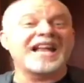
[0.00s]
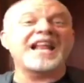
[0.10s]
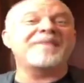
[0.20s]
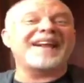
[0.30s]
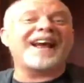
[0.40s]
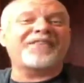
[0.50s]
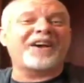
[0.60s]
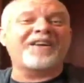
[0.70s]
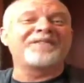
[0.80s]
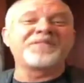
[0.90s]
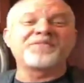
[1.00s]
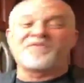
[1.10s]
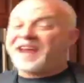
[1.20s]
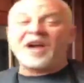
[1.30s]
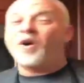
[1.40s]
can anybody out there
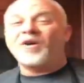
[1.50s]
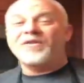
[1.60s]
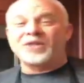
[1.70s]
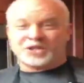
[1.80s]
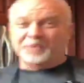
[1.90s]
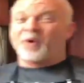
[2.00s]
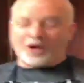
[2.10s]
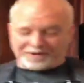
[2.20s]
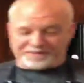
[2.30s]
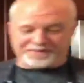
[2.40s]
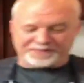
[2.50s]
feel the support?